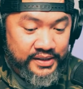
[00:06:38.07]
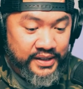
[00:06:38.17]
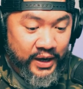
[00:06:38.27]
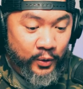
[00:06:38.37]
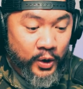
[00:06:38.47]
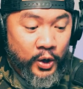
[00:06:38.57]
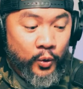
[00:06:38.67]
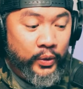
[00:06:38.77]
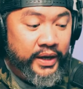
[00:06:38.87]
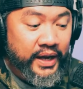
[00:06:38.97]
Now
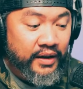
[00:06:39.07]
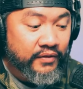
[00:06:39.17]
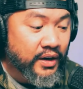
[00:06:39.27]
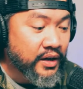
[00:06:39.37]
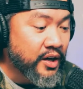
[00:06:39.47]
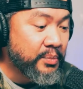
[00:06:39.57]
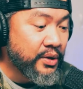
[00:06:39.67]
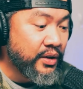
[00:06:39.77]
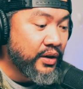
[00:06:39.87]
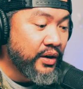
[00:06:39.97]
we have a
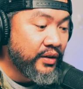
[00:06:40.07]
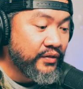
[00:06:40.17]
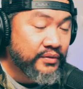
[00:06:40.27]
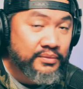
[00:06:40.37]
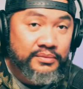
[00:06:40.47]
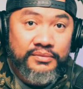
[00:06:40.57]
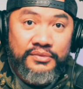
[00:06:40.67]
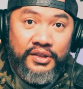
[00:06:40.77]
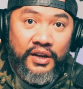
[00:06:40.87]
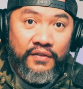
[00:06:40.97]
couple of
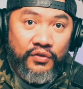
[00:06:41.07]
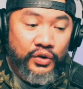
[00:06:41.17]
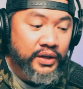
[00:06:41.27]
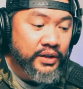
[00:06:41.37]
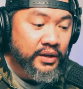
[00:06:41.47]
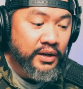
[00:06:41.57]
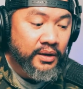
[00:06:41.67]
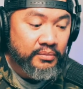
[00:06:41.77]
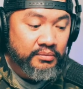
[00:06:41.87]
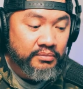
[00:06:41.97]
different
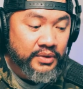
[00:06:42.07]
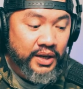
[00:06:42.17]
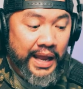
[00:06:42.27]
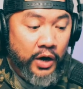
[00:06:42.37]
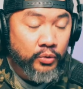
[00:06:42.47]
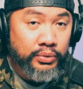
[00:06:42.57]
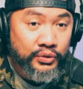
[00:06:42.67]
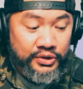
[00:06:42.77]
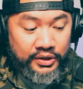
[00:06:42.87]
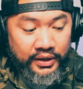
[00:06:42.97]
cloud
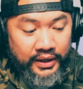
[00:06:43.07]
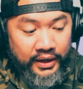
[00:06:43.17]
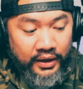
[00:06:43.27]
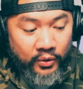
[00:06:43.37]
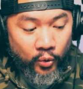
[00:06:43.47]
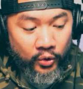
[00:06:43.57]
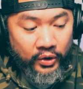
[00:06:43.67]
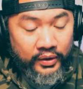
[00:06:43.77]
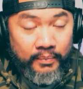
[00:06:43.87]
booster here, or